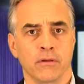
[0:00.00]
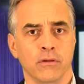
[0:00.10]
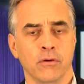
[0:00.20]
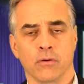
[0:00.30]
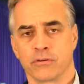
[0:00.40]

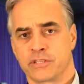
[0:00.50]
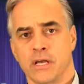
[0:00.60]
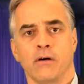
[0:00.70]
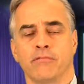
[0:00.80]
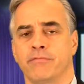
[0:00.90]

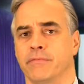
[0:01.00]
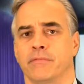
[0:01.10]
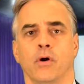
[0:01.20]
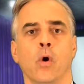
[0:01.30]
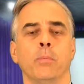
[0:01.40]
yourself
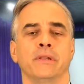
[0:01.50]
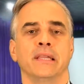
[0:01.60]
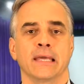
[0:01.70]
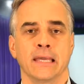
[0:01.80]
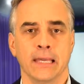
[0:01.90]

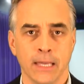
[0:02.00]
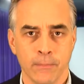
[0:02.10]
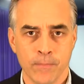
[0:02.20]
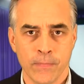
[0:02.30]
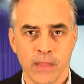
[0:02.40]
openly
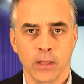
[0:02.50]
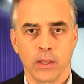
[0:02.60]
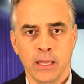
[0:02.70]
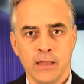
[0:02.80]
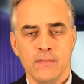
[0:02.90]

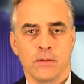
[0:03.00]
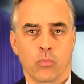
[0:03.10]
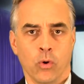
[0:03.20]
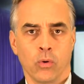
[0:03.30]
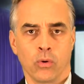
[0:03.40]
in the
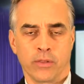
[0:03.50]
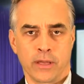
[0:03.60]
role